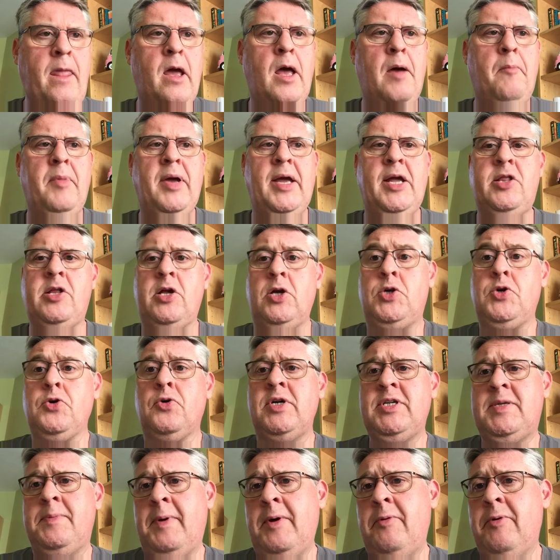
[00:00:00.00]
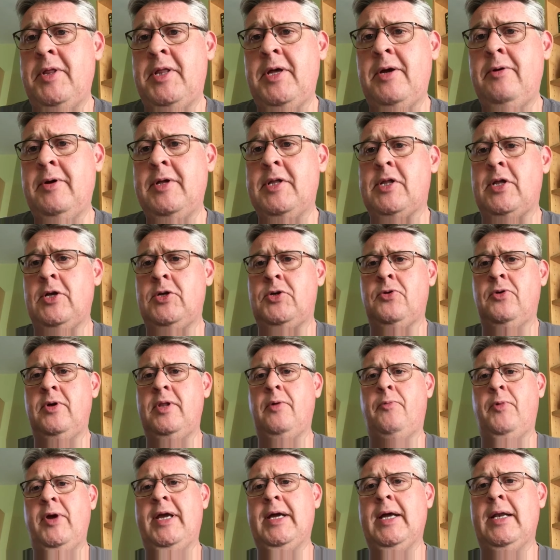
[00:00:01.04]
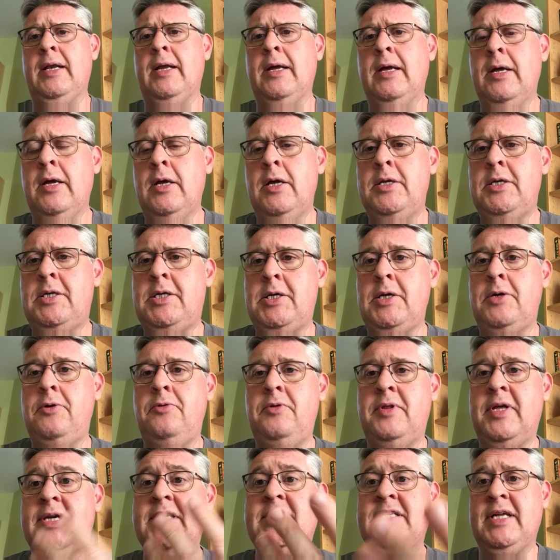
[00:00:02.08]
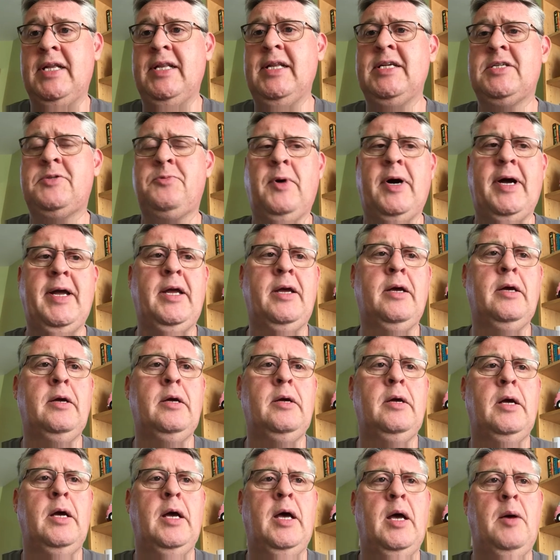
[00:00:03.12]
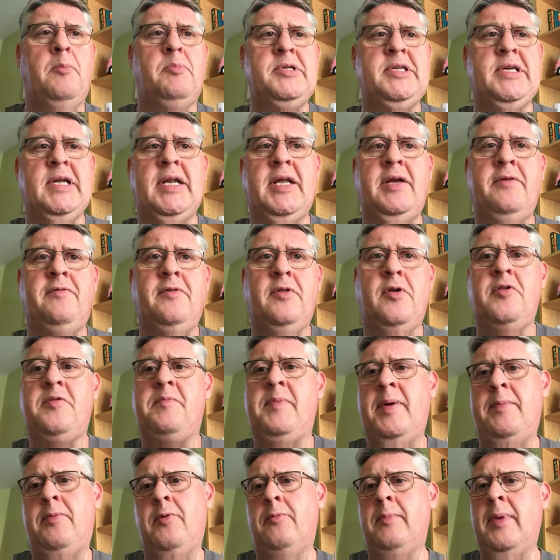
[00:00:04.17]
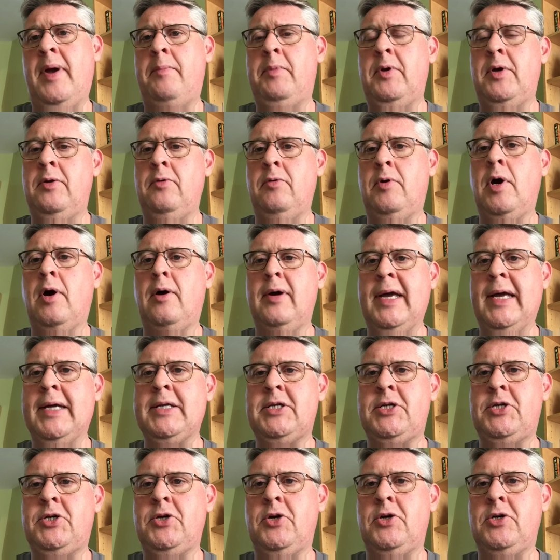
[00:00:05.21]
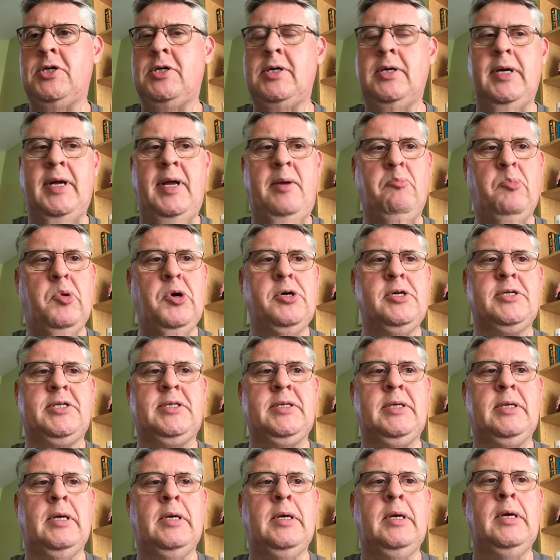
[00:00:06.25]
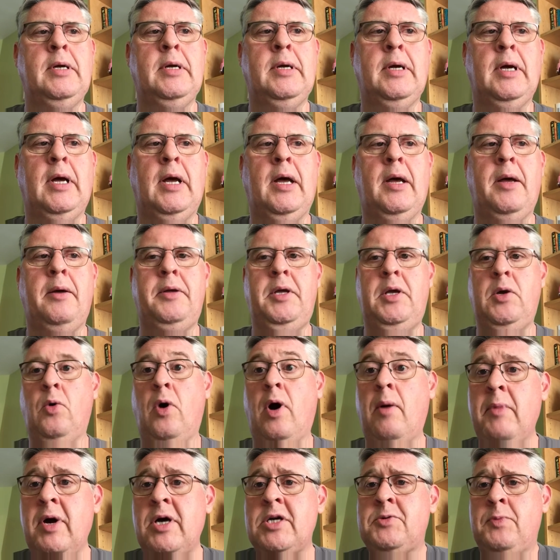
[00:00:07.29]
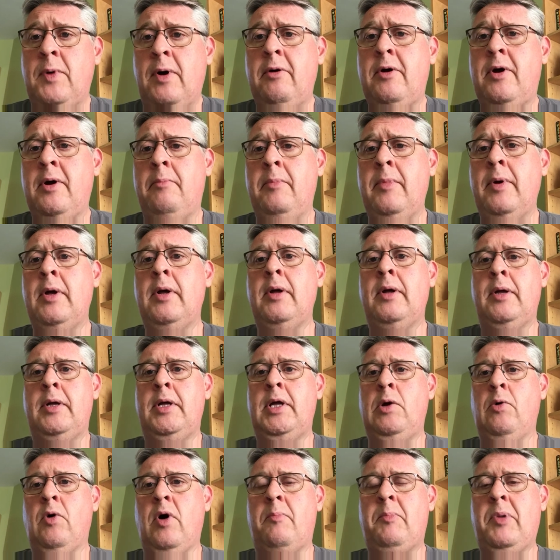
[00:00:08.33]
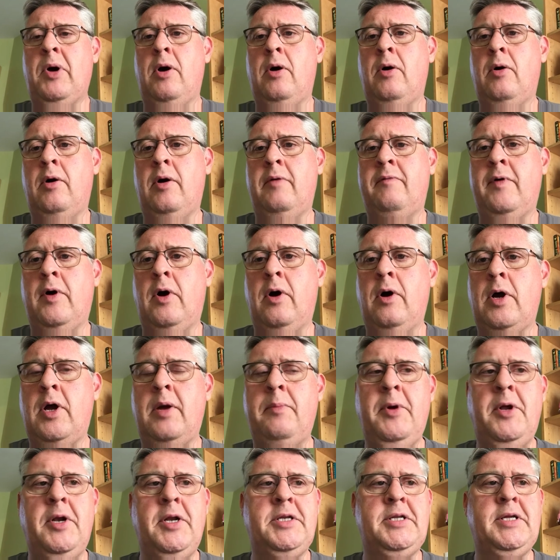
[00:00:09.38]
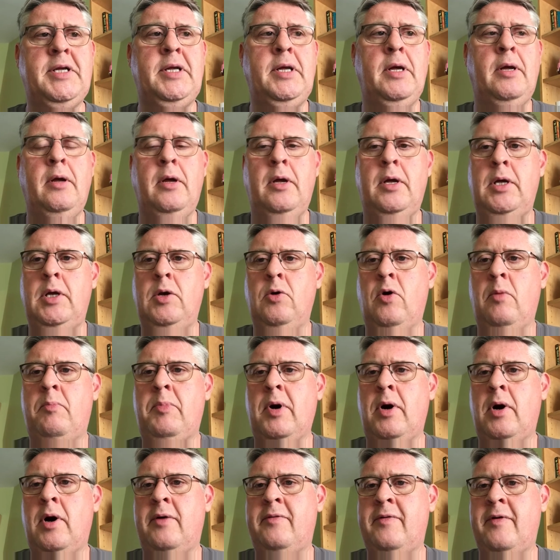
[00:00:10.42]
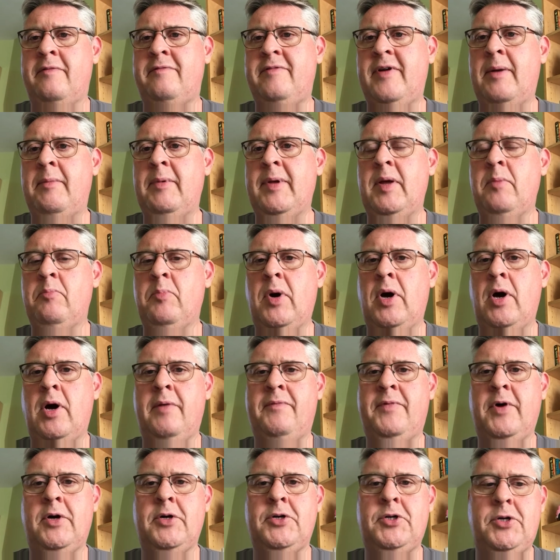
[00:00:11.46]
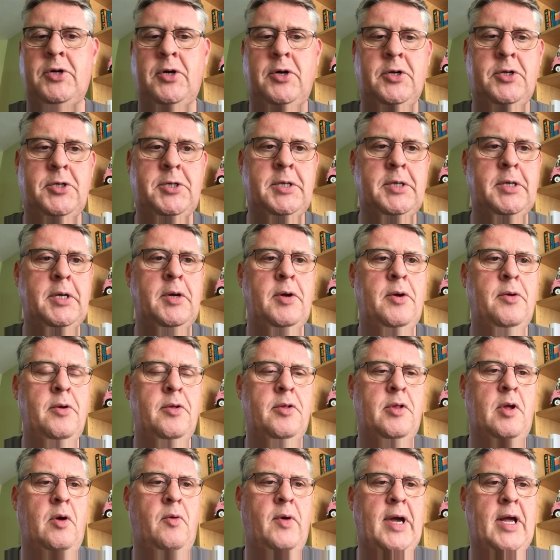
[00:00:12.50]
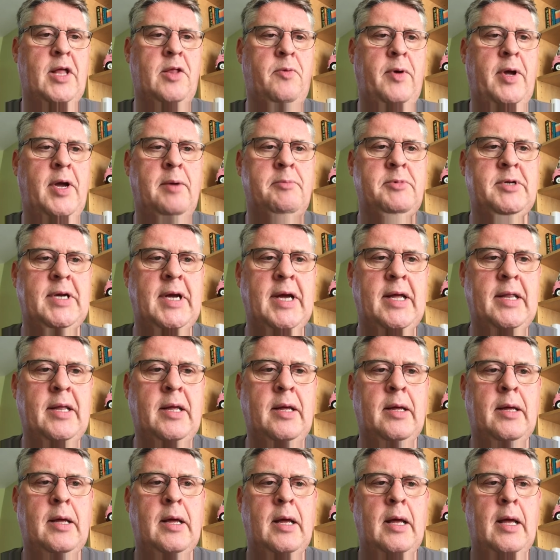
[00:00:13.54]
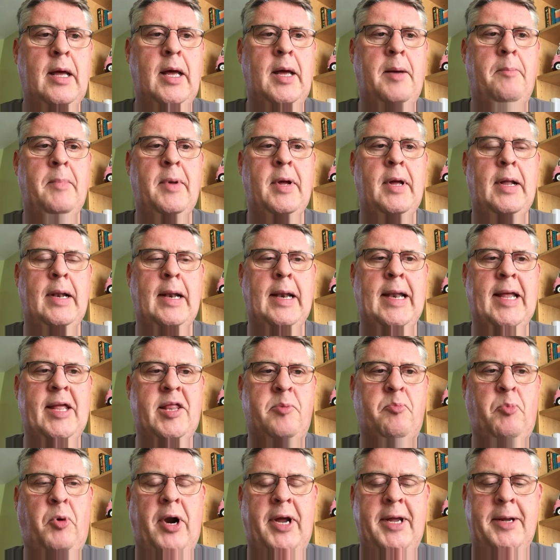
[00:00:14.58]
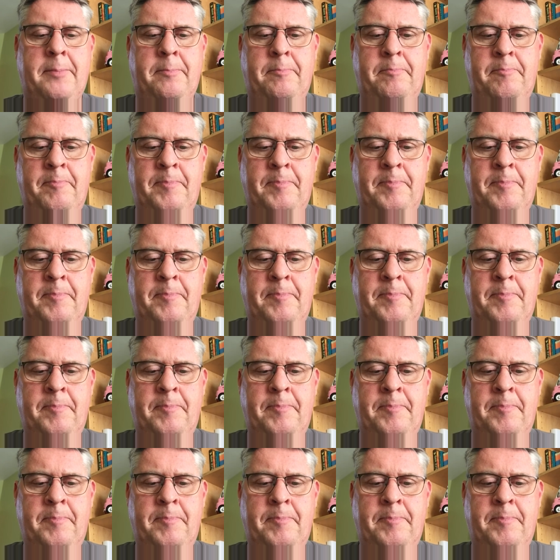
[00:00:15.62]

Um, it's a joy to be with you. It's a joy that we can do this in this way, uh, particularly for those people maybe who can't get to church in person. Uh, you are most welcome. You are part of our community. You are part of our family and part of our church. So as we come together, um, let's pray.